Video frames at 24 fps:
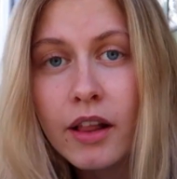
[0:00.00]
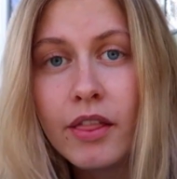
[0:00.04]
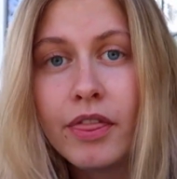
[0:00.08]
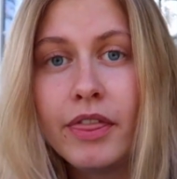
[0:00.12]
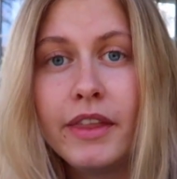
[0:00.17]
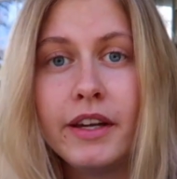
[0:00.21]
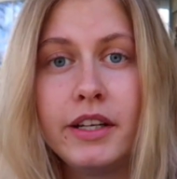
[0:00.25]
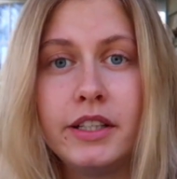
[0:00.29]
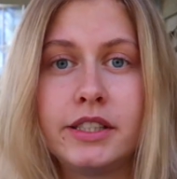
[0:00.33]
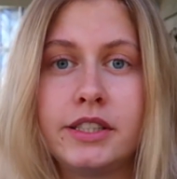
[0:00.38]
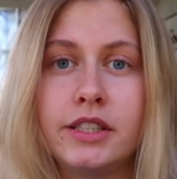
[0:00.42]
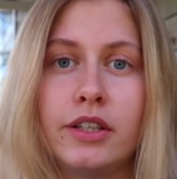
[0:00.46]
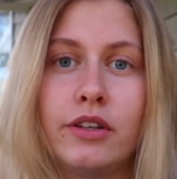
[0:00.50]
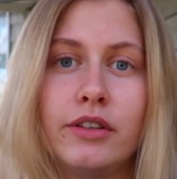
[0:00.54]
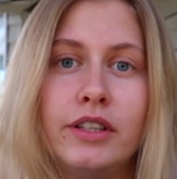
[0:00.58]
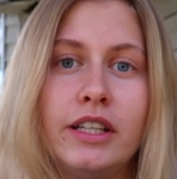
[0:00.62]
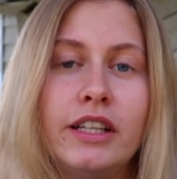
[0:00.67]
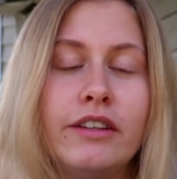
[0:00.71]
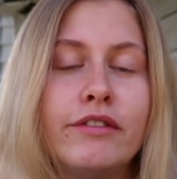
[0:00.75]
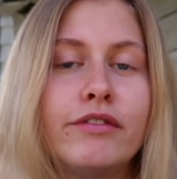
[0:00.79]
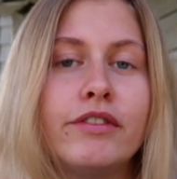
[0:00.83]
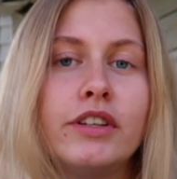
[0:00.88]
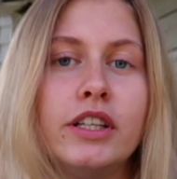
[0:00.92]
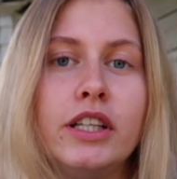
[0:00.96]
there's no
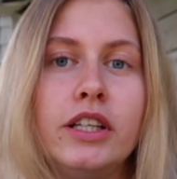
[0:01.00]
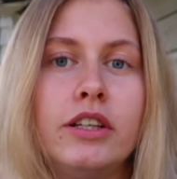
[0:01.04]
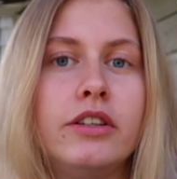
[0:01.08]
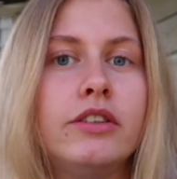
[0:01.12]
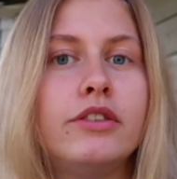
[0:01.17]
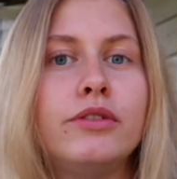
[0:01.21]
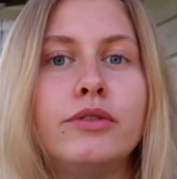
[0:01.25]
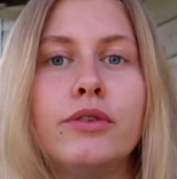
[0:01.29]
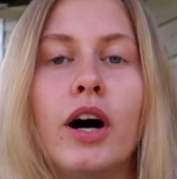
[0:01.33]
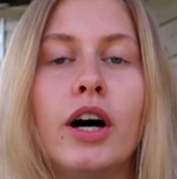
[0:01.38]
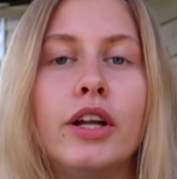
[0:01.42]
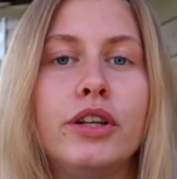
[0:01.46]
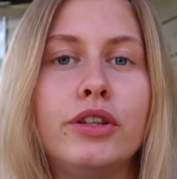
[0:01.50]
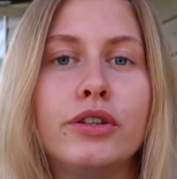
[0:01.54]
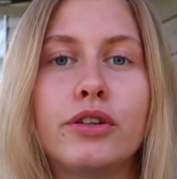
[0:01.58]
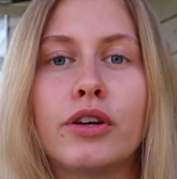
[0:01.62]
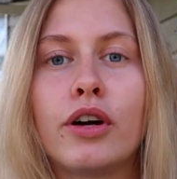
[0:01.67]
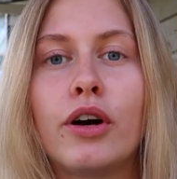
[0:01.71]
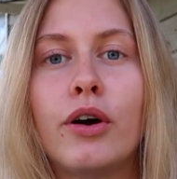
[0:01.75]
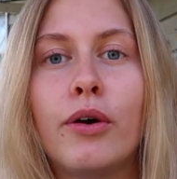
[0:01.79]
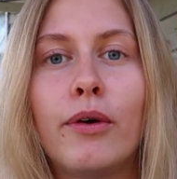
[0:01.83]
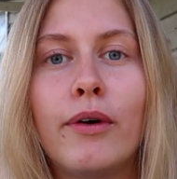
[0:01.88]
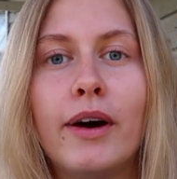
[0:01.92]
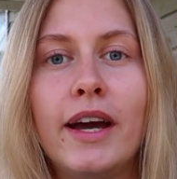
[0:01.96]
need for you to
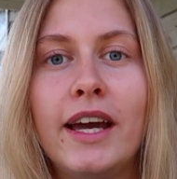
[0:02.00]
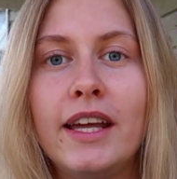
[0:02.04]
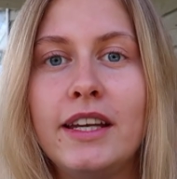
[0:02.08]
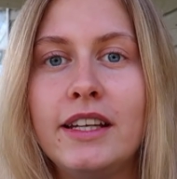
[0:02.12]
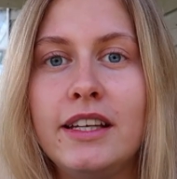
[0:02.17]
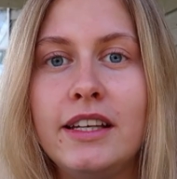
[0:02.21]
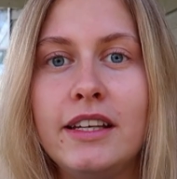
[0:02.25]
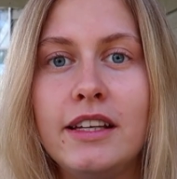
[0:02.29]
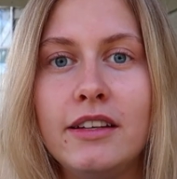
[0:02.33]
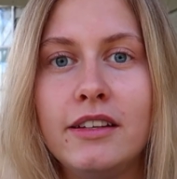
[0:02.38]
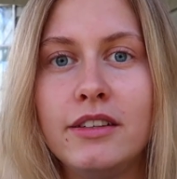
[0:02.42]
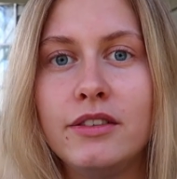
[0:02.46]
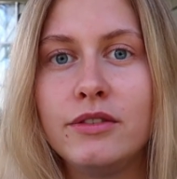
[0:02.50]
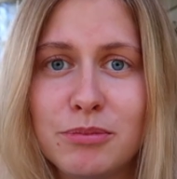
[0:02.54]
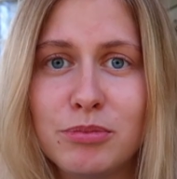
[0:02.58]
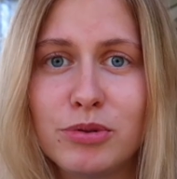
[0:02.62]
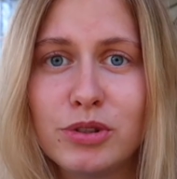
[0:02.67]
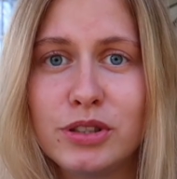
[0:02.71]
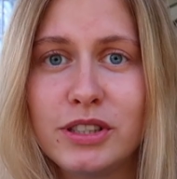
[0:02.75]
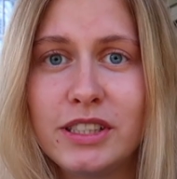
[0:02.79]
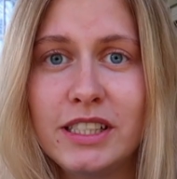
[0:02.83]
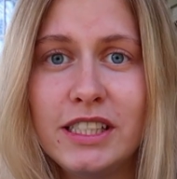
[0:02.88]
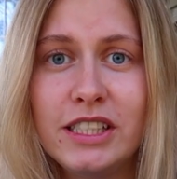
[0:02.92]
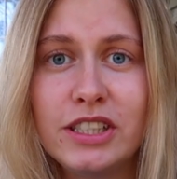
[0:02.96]
undergo any
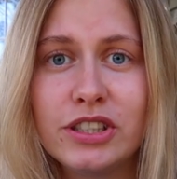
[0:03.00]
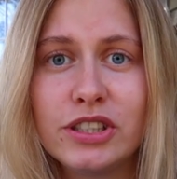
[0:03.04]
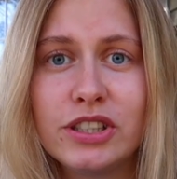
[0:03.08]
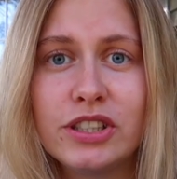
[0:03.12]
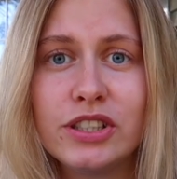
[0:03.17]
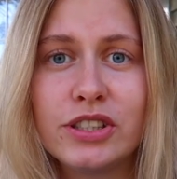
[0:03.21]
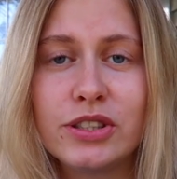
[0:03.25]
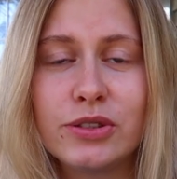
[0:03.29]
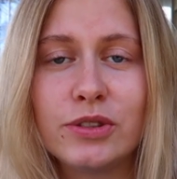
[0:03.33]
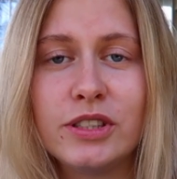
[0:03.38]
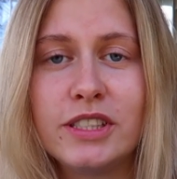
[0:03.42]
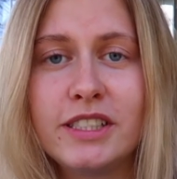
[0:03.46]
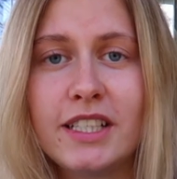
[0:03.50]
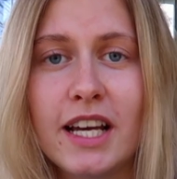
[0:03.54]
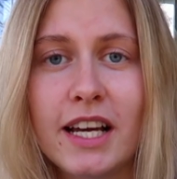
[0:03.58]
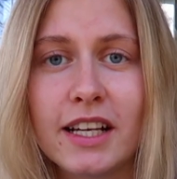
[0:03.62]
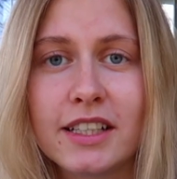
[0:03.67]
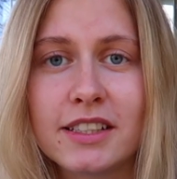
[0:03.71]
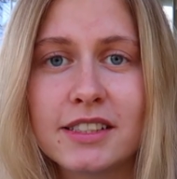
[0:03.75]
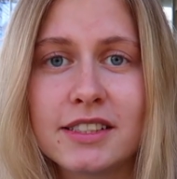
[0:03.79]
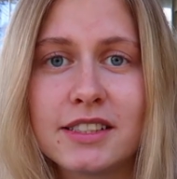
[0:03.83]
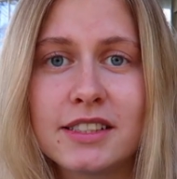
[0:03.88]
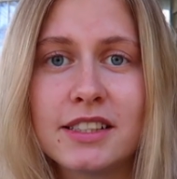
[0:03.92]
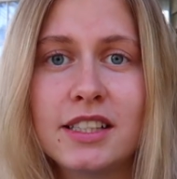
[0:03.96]
procedures or
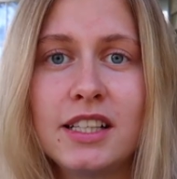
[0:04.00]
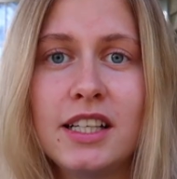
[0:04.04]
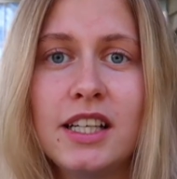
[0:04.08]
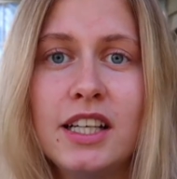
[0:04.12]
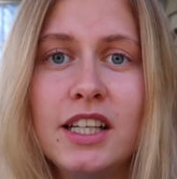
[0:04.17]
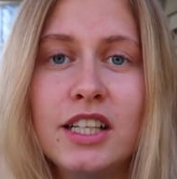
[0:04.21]
checks.